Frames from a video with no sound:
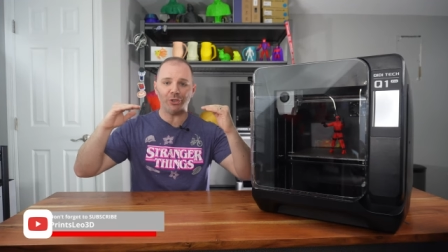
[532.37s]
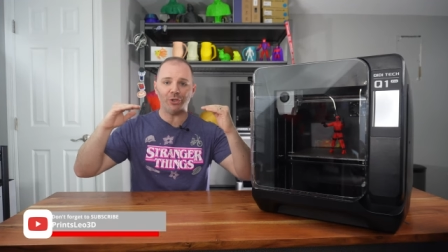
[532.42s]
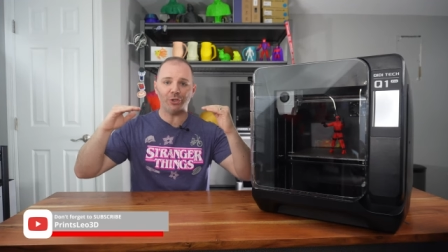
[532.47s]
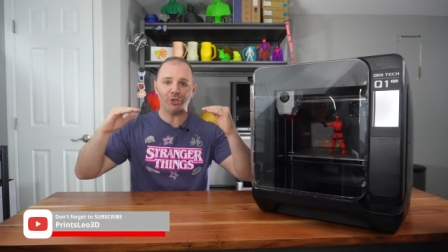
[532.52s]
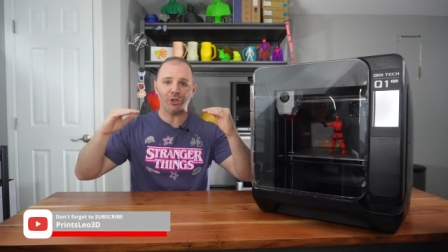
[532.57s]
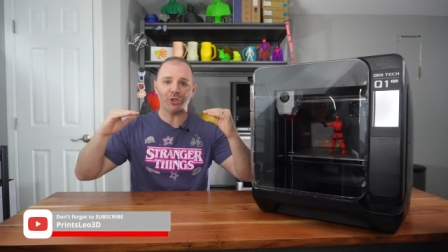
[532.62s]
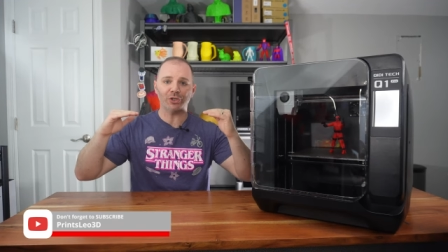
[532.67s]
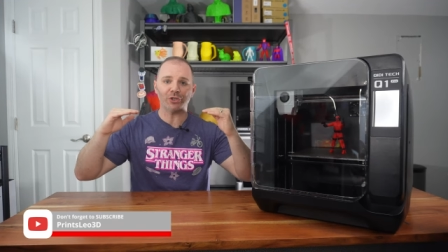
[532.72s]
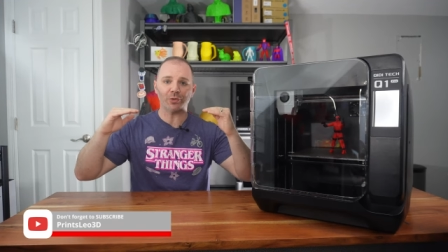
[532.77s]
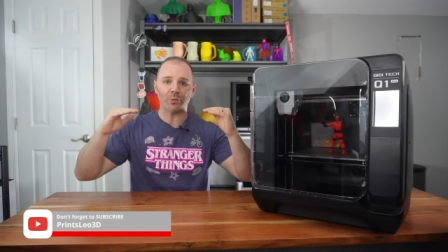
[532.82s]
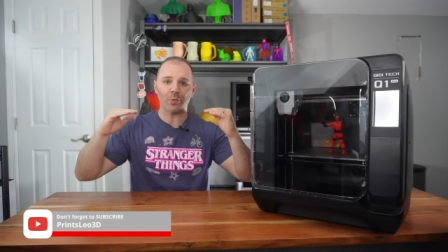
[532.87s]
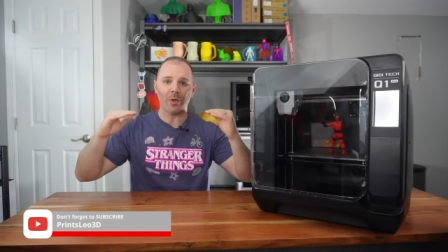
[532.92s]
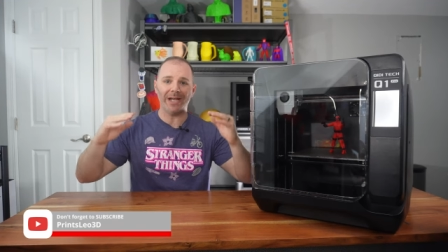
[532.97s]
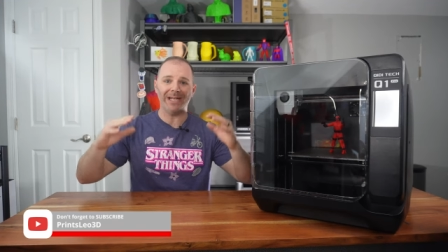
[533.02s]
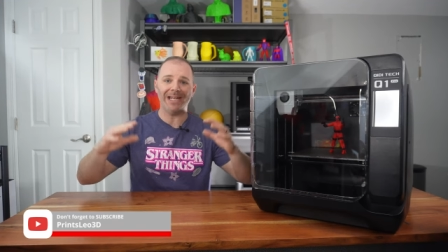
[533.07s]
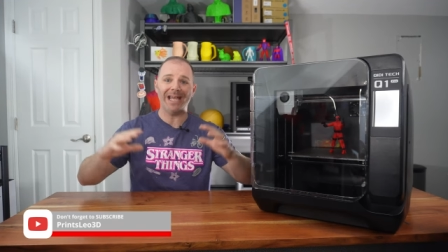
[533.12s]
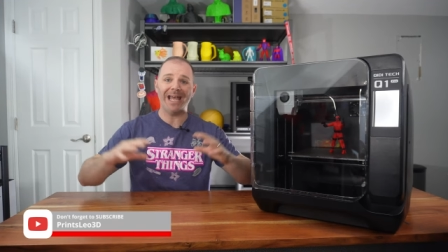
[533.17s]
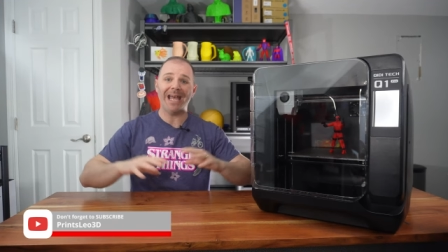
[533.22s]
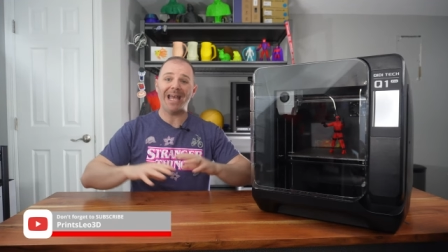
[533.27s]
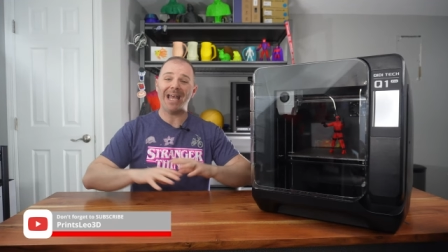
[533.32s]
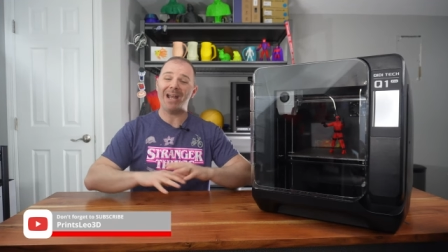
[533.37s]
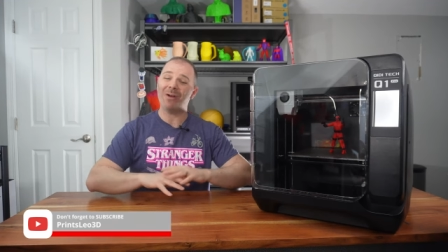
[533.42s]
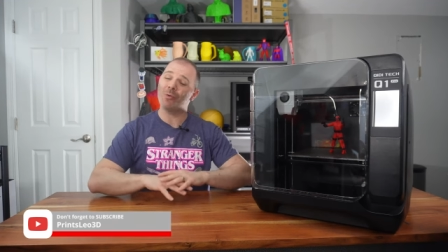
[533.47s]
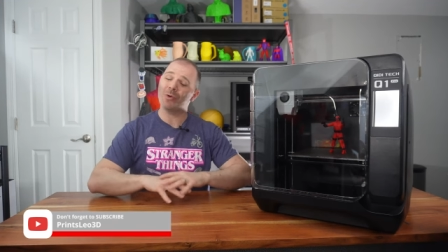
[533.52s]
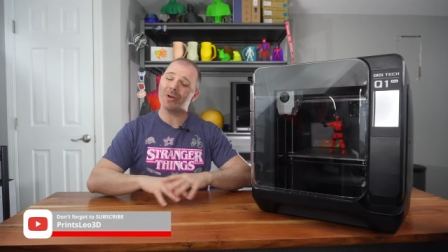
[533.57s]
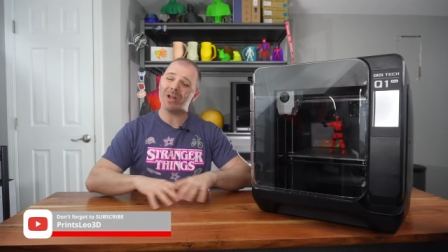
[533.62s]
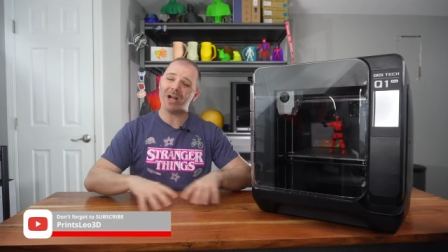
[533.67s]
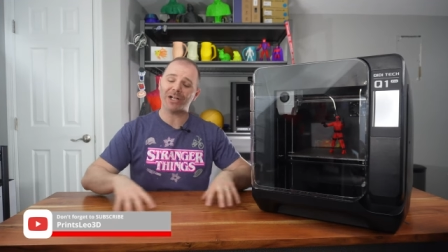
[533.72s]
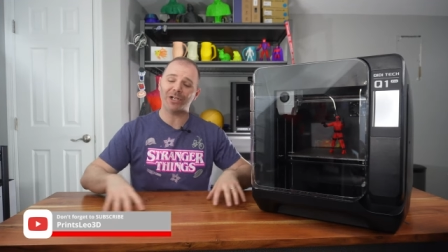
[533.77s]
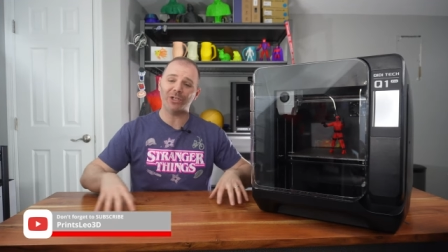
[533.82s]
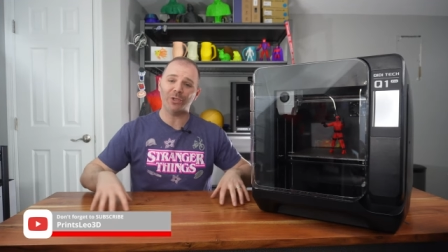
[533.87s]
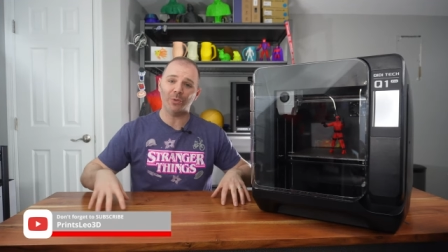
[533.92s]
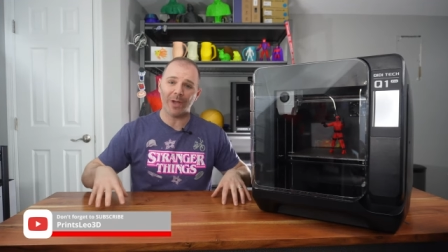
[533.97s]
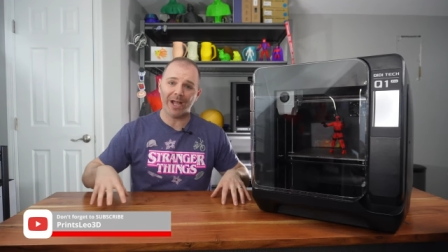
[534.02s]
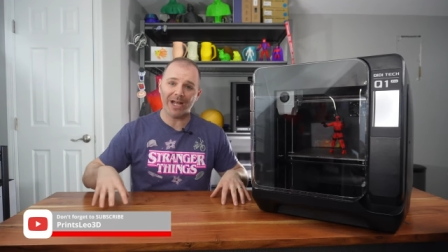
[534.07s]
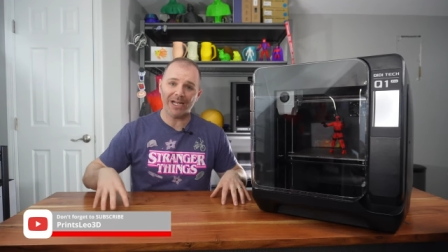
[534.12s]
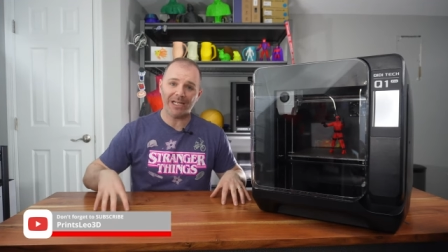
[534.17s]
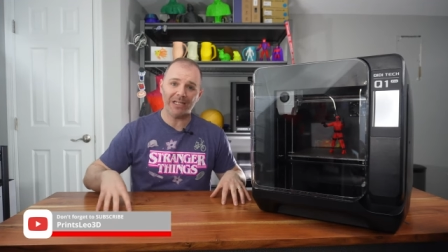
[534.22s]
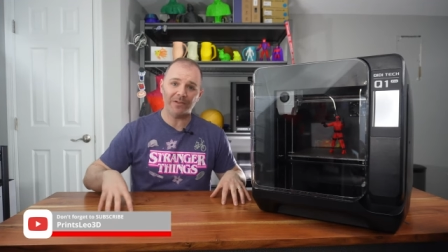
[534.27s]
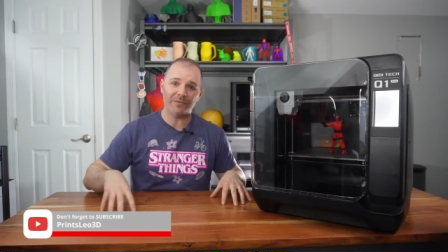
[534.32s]
just right. And we're not gonna do
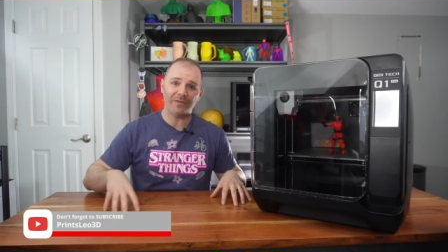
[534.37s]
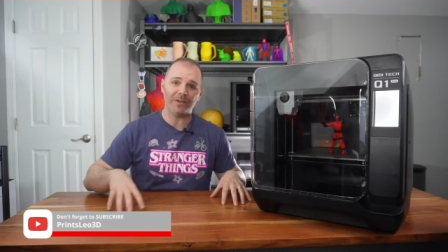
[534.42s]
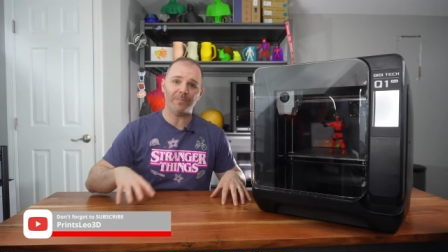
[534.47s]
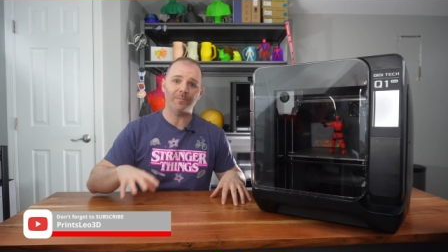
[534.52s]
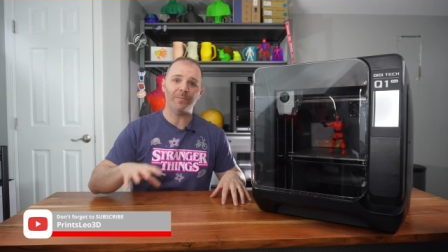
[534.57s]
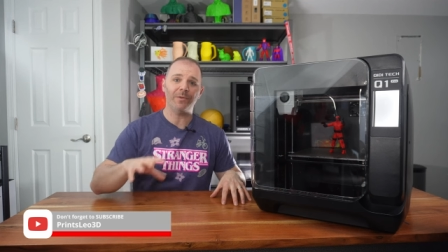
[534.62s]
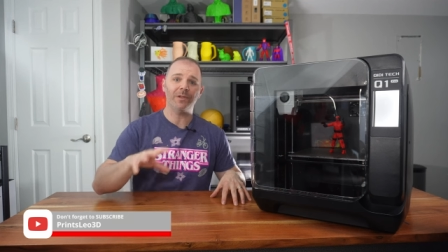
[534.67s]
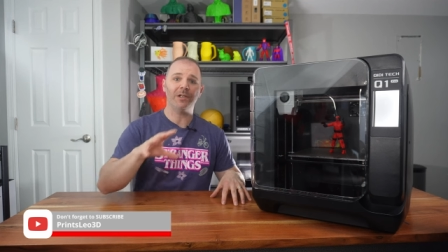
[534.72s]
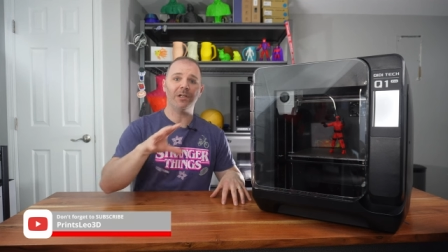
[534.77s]
any of it.